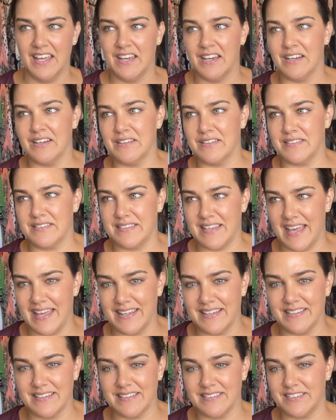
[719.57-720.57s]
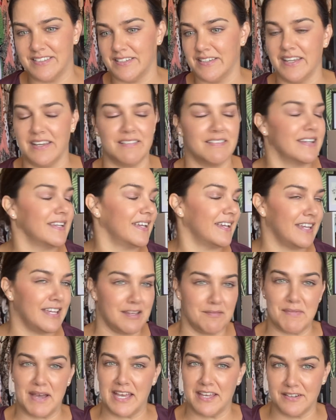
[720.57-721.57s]
who send generic
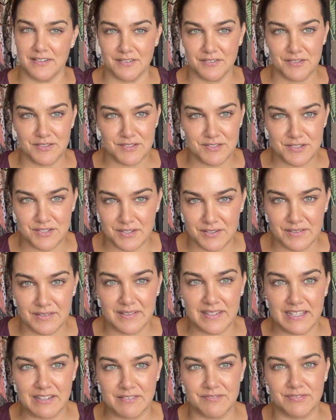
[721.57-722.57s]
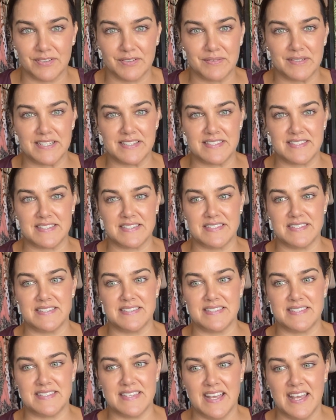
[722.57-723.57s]
emails to
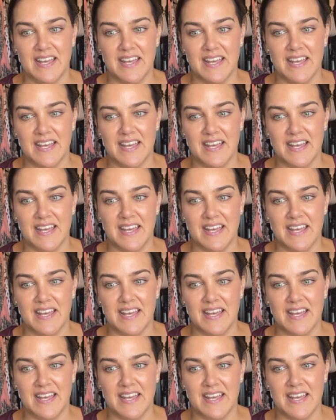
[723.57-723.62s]
influencers